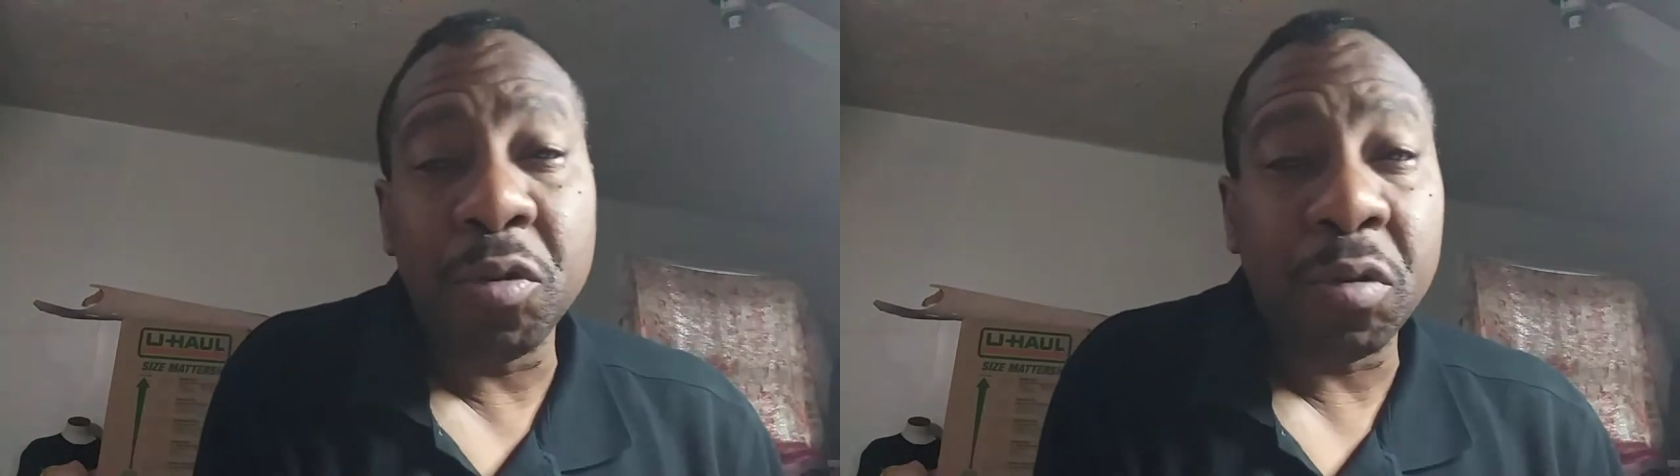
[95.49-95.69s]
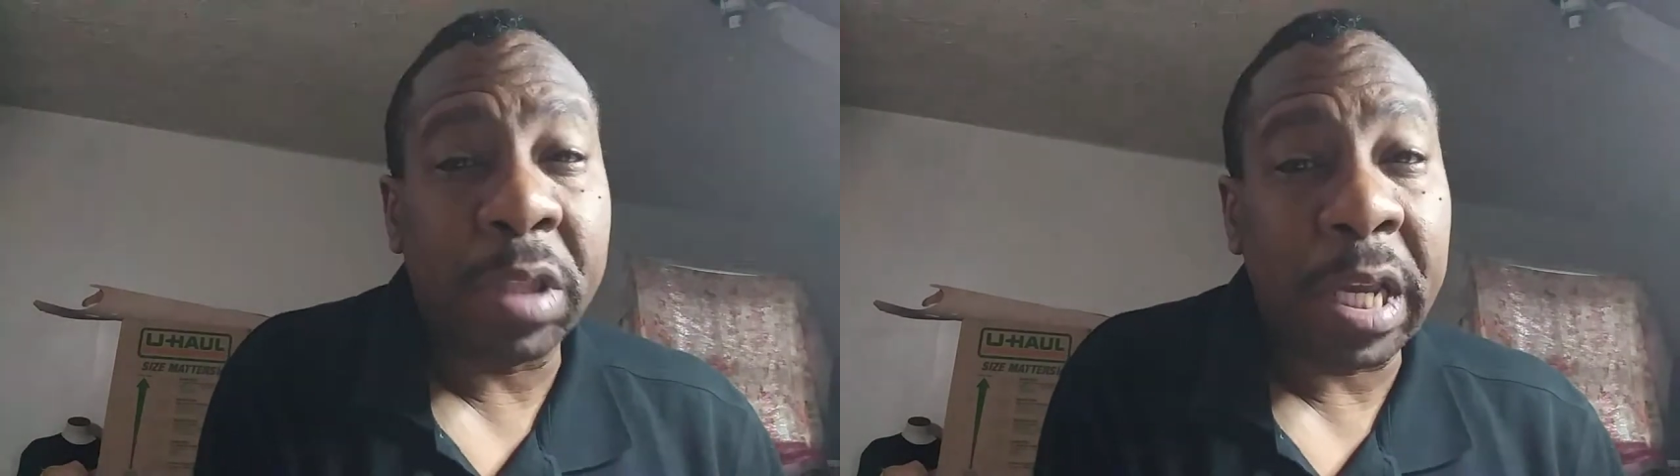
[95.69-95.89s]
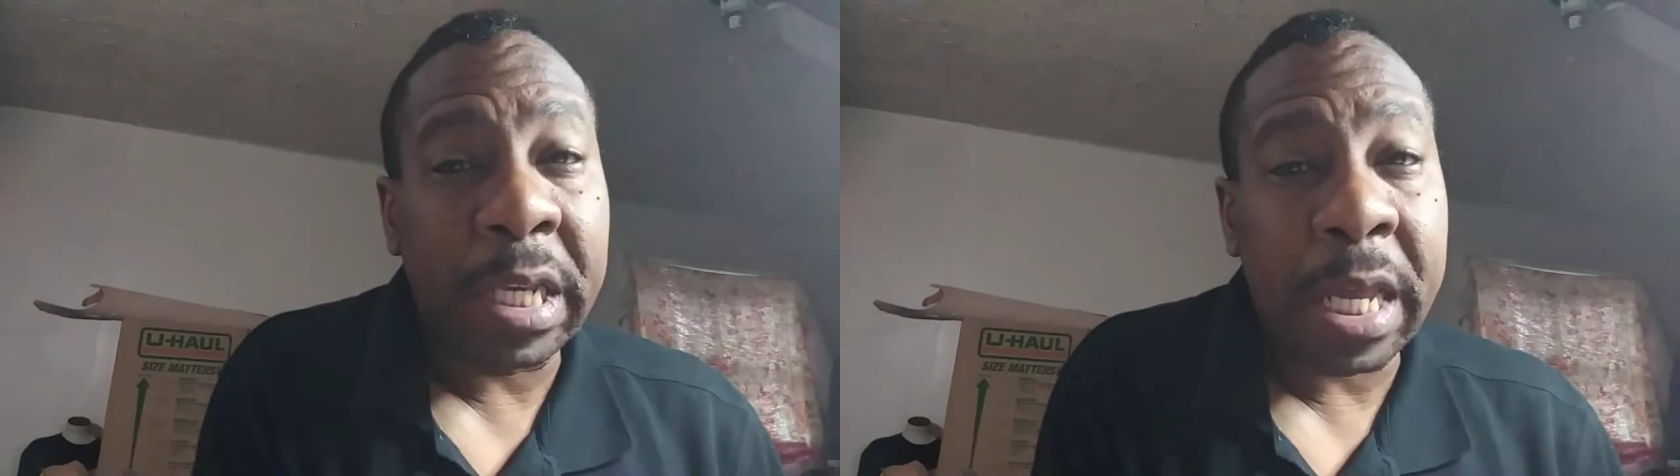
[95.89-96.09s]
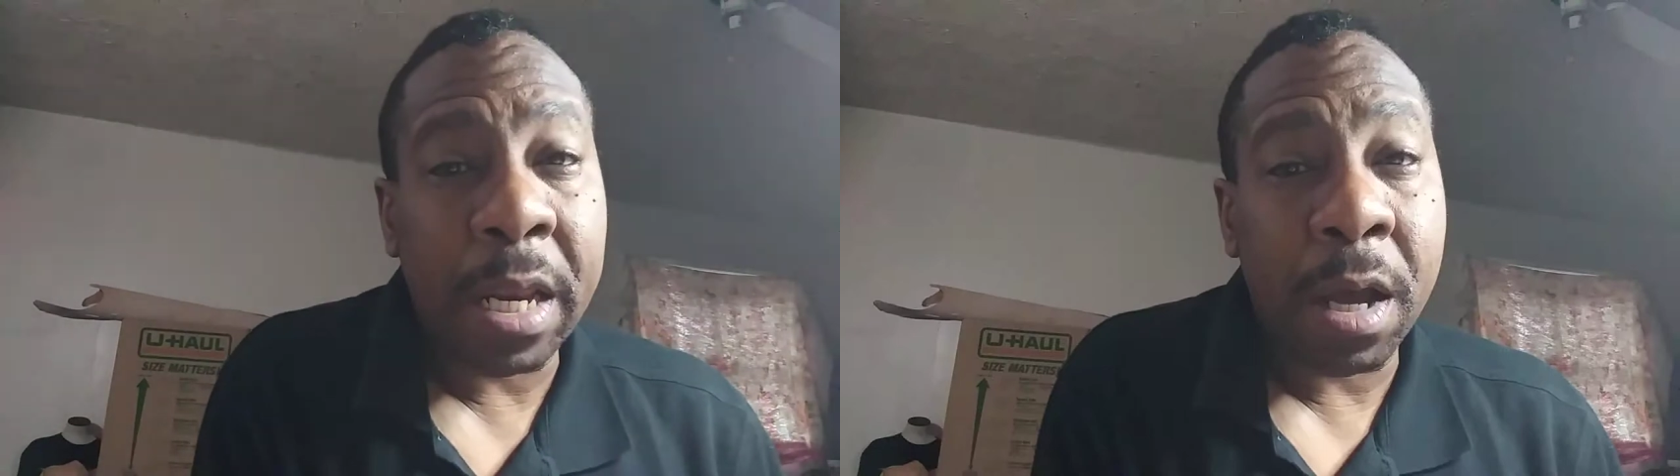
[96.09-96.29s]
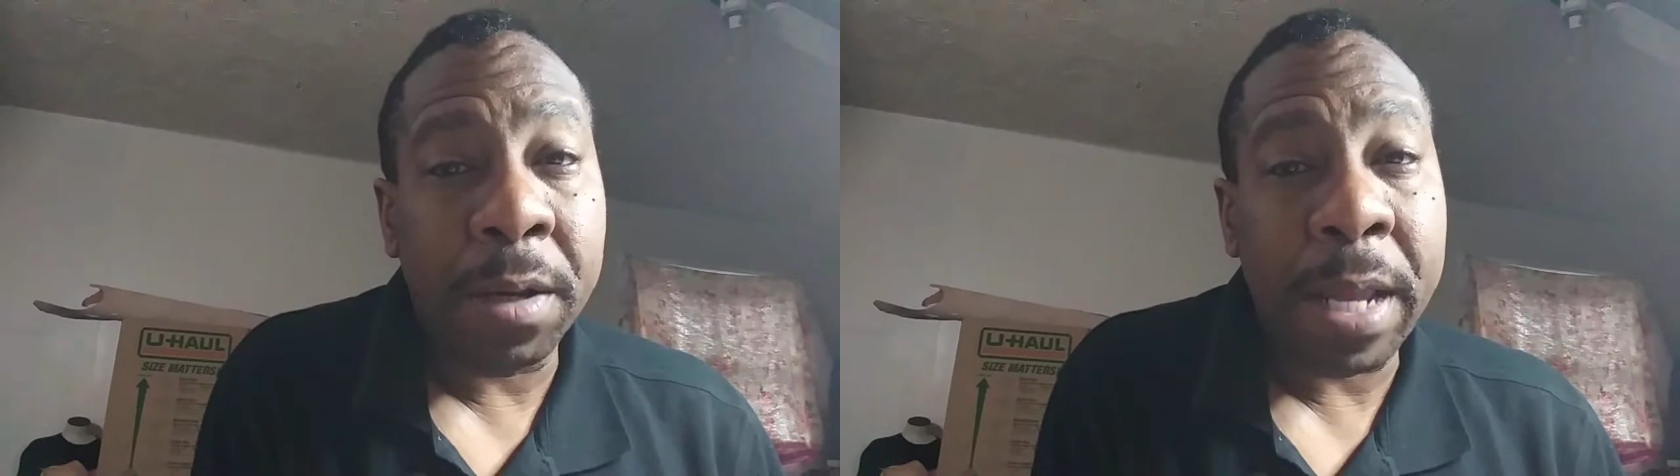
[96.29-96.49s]
you think they
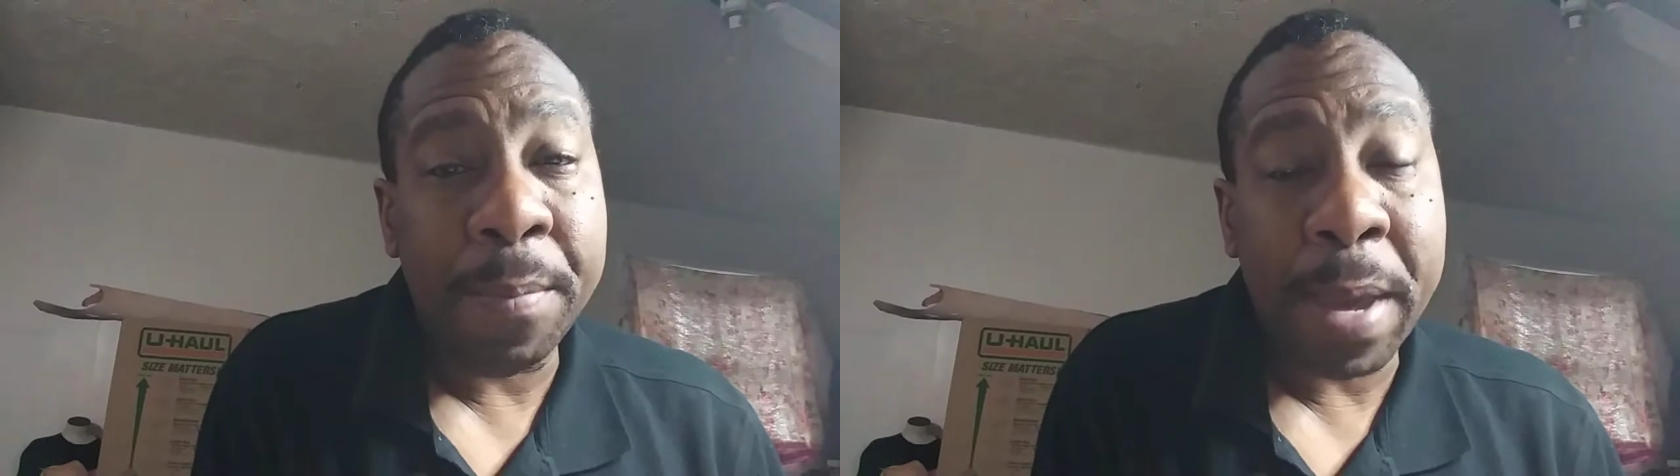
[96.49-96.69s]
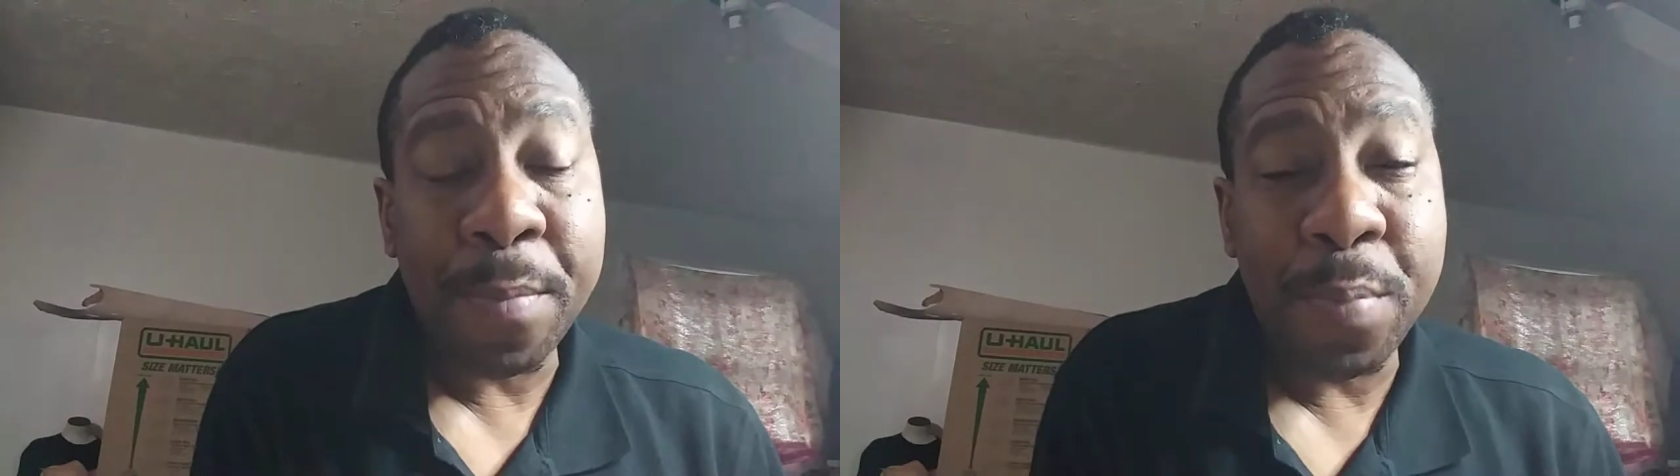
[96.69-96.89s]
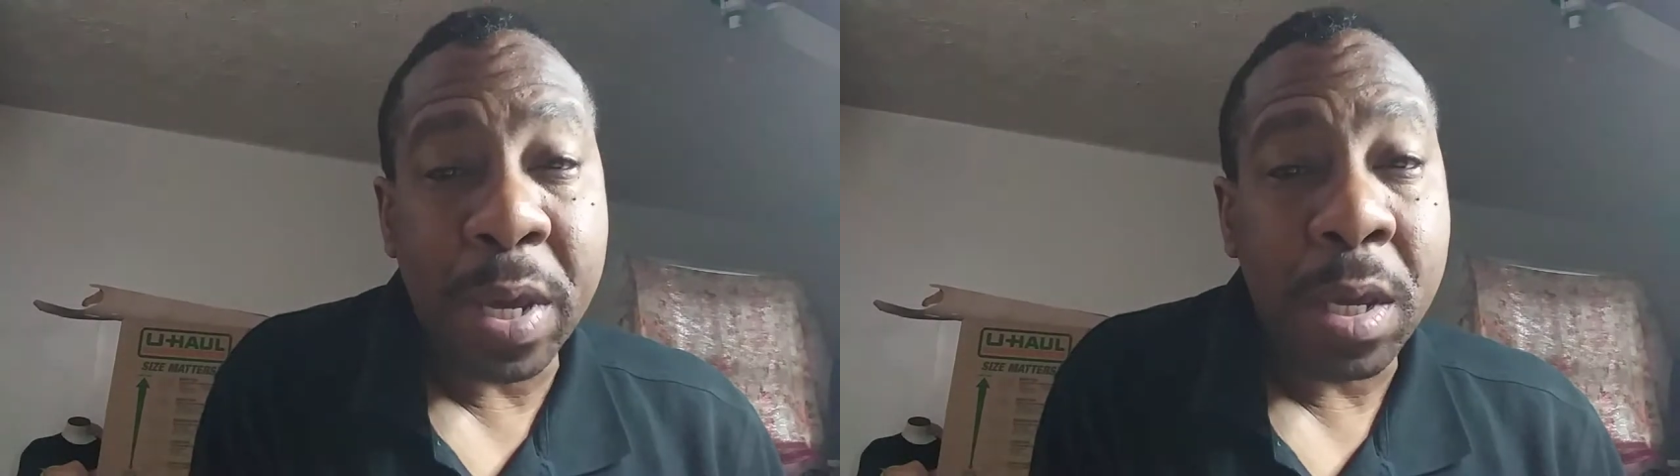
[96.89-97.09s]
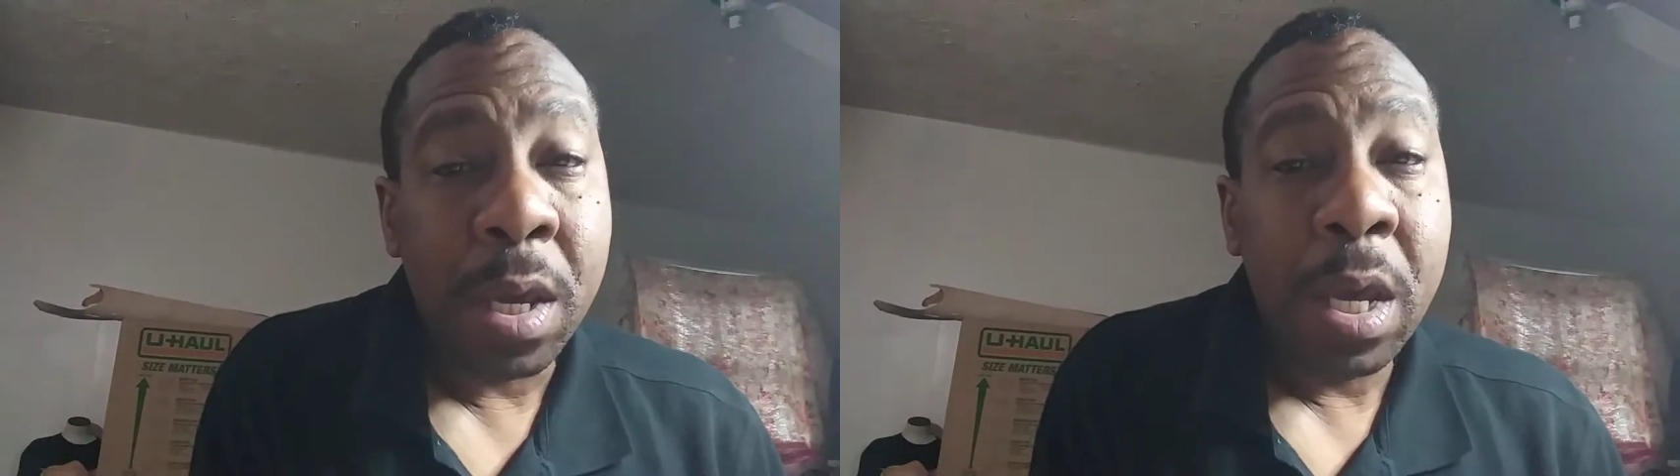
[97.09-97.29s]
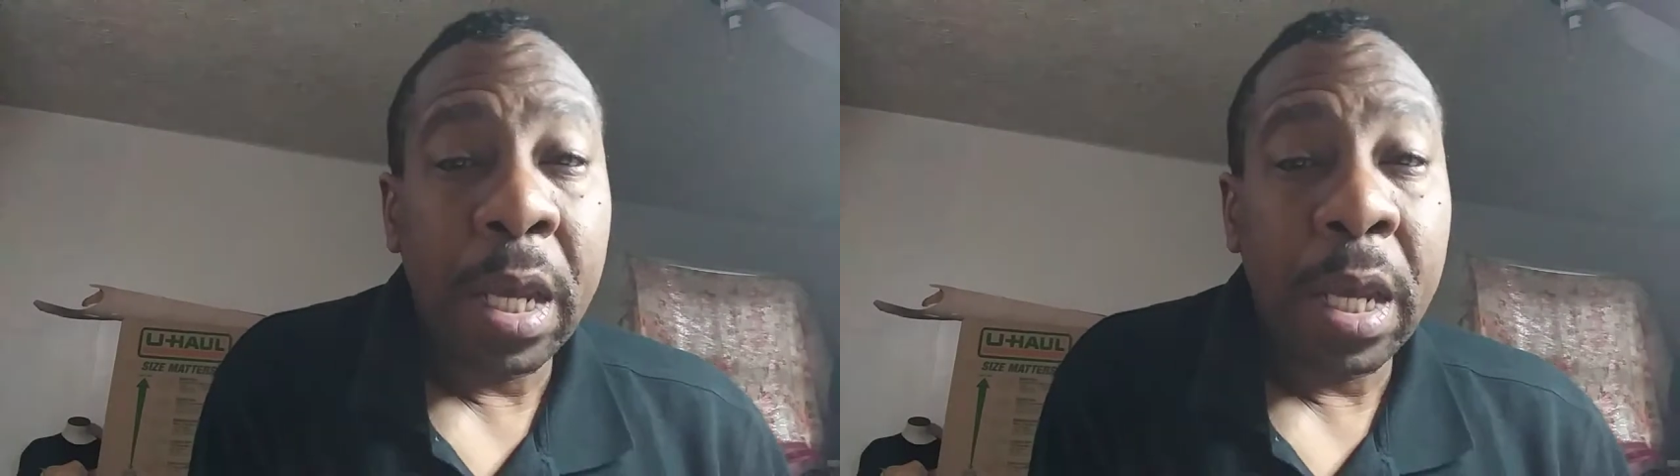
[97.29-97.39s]
are, they may be.